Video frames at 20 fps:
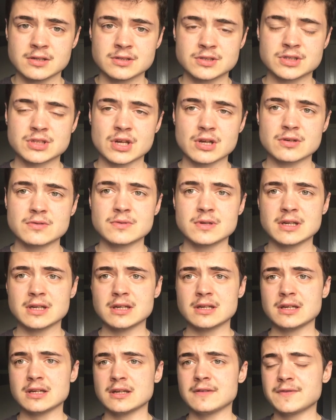So
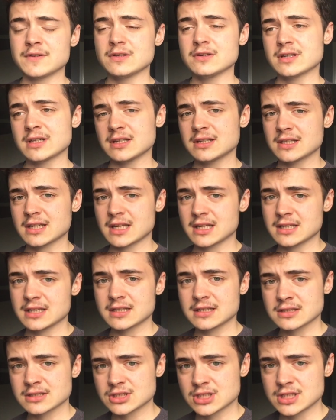if you're looking at
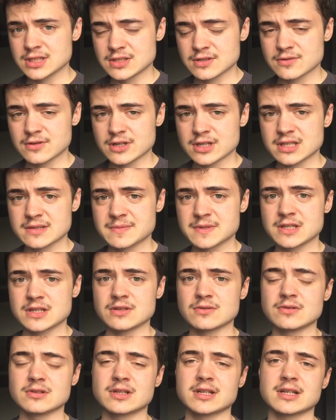getting cheese crisps,
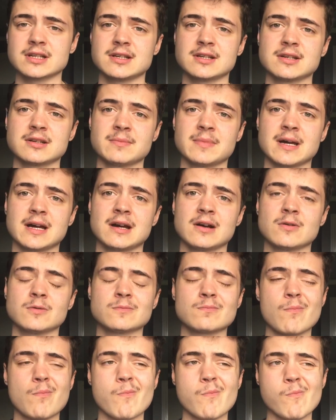you're looking at
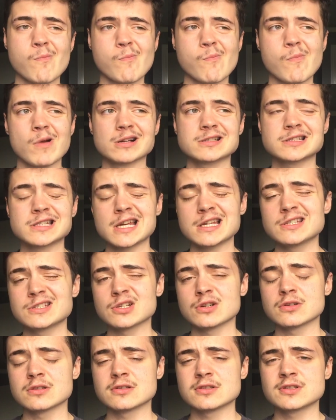about
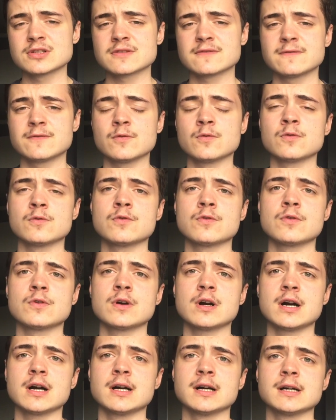$10
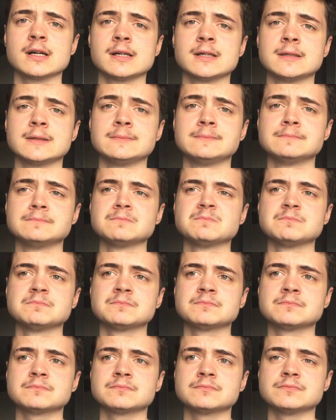for
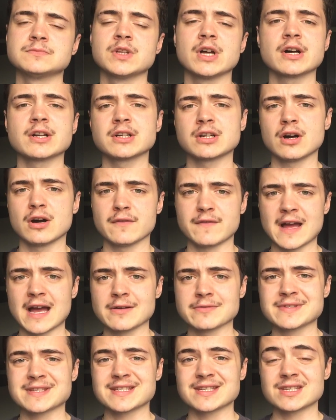9.5
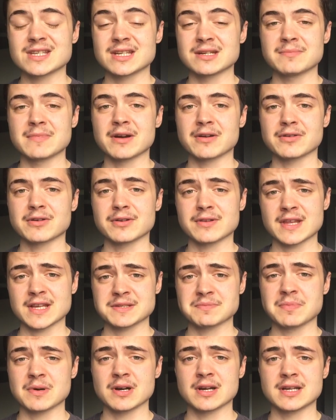ounces in America, and
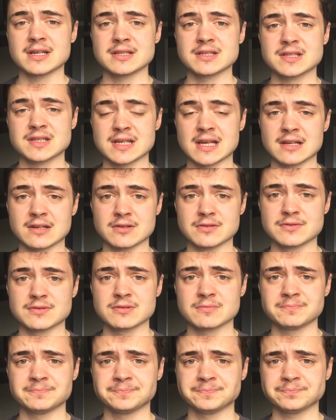that's buying
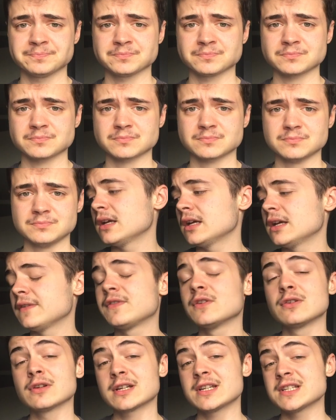Cellos. If
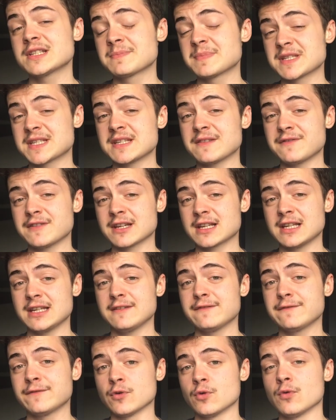you're looking specifically
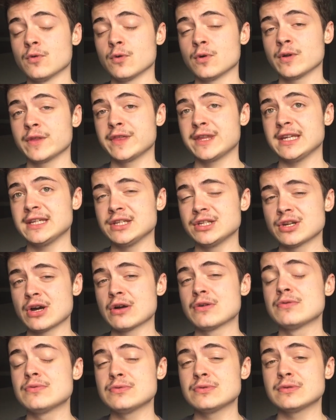for the
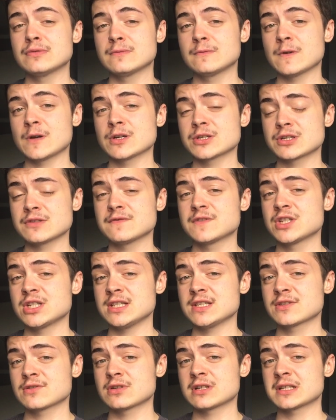known version of
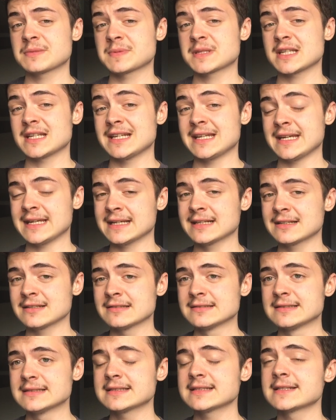cheese crisps in
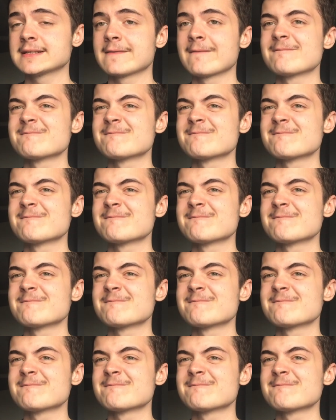England,